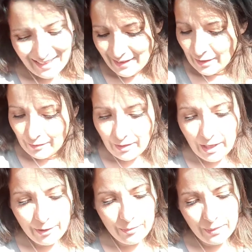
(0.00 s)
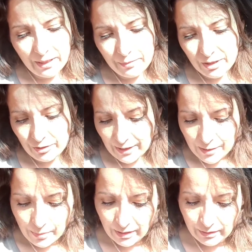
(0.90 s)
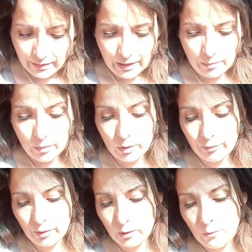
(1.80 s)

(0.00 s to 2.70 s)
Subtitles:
Father made me transparent like a mofo.